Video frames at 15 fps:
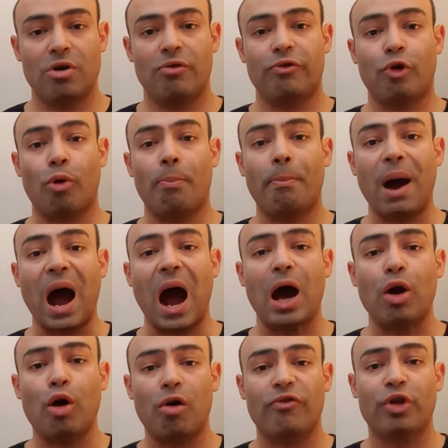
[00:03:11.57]
form
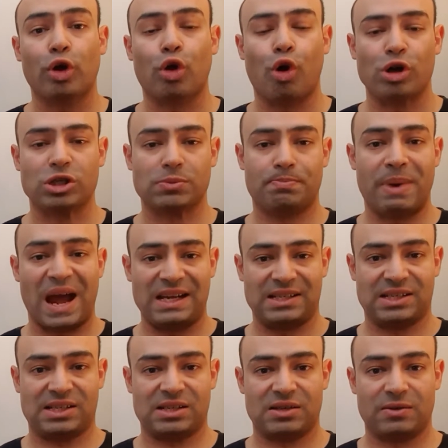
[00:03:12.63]
part of the cost
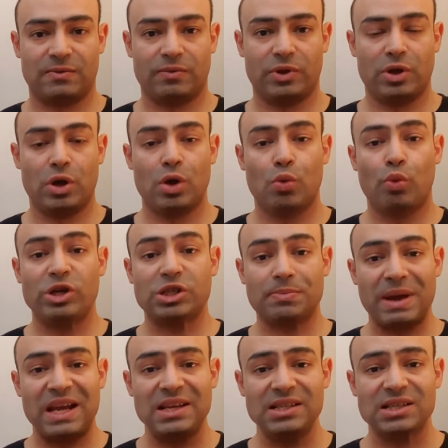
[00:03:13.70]
base, which
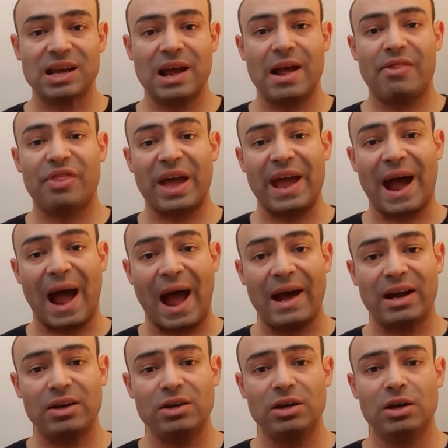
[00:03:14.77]
means they are
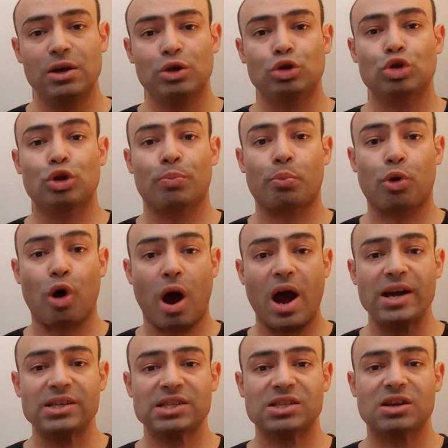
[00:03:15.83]
added to the
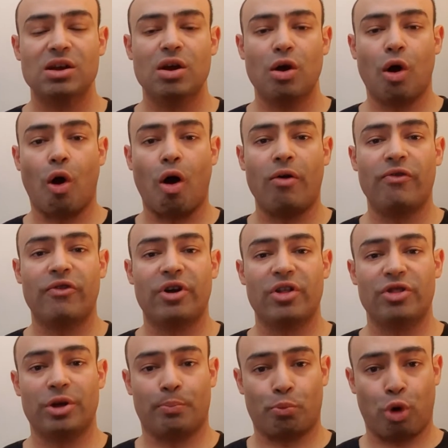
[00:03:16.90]
price of
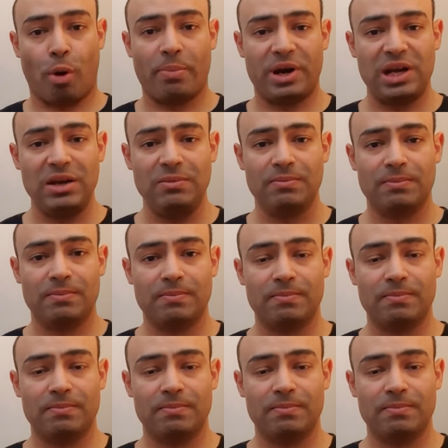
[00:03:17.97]
the property